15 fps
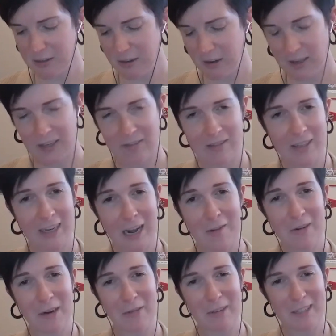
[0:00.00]
Definitely not
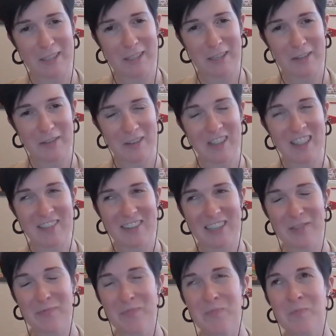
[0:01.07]
what I wanted to do for a living.